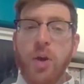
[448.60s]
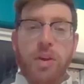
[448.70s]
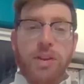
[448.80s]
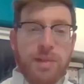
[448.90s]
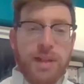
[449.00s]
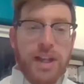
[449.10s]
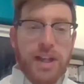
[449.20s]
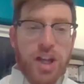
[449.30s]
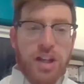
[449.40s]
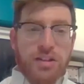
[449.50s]
with simply a
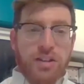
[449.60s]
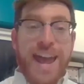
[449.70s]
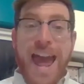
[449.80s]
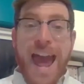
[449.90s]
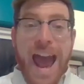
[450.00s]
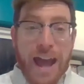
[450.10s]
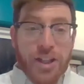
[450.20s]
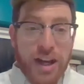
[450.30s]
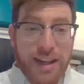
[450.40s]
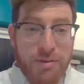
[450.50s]
shirt on
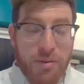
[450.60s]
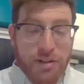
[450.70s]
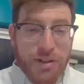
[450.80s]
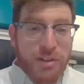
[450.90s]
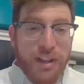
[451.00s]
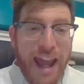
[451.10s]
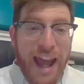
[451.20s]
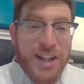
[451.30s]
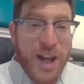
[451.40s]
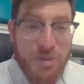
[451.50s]
and tracky bottoms
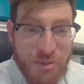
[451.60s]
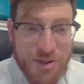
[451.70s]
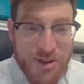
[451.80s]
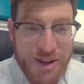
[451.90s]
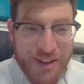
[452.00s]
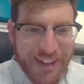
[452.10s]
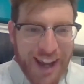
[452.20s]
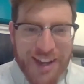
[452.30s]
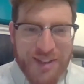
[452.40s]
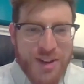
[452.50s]
and no one would notice.
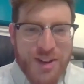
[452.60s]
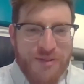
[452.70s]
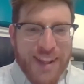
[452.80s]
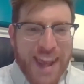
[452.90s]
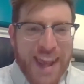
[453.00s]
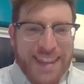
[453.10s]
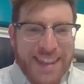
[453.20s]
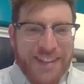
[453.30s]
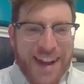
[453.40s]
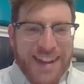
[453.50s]
I could forget
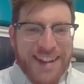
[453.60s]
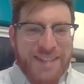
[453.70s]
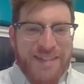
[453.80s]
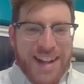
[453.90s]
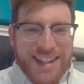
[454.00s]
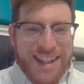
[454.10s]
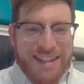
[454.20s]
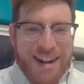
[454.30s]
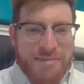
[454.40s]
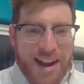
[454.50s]
the fact that I'm actually
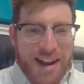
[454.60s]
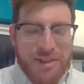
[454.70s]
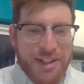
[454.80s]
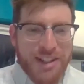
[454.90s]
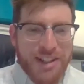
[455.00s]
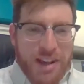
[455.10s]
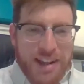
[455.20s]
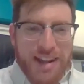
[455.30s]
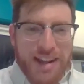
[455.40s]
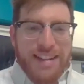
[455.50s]
the rabbi. I would just
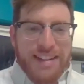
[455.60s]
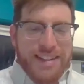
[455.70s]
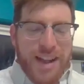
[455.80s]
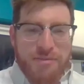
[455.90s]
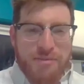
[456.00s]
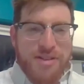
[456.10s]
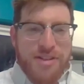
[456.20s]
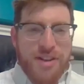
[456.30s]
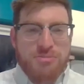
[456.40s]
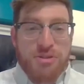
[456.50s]
be
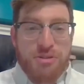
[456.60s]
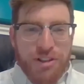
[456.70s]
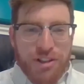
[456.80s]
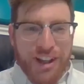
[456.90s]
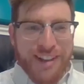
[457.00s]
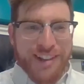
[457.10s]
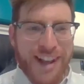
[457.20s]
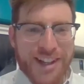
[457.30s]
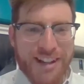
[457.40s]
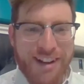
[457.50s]
some mooch
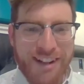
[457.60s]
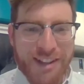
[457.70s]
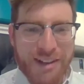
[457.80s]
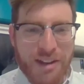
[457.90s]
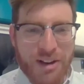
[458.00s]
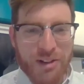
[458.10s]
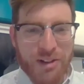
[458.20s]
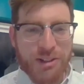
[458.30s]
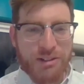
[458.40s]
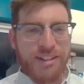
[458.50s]
slouching around in
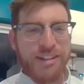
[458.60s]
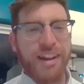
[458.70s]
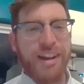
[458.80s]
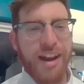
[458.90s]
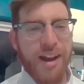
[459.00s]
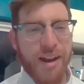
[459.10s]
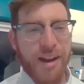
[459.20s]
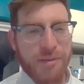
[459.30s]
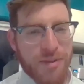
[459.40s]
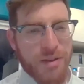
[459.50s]
Gloucester Road
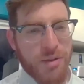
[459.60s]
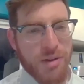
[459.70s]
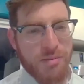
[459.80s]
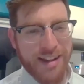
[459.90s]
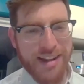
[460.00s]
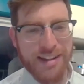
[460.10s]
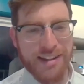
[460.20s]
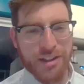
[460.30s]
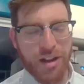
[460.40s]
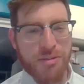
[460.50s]
with my
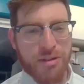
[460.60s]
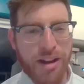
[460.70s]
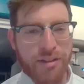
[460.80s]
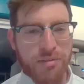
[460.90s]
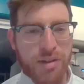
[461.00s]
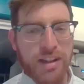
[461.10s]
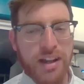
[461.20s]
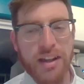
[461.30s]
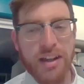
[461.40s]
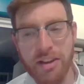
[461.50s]
kids climbing all over
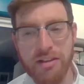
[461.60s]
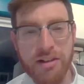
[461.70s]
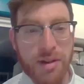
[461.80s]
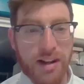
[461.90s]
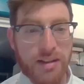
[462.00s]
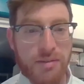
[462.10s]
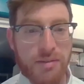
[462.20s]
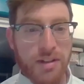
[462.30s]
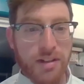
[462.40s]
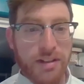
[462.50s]
me, though they're in bed at the
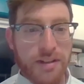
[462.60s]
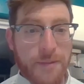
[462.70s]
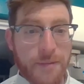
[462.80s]
moment.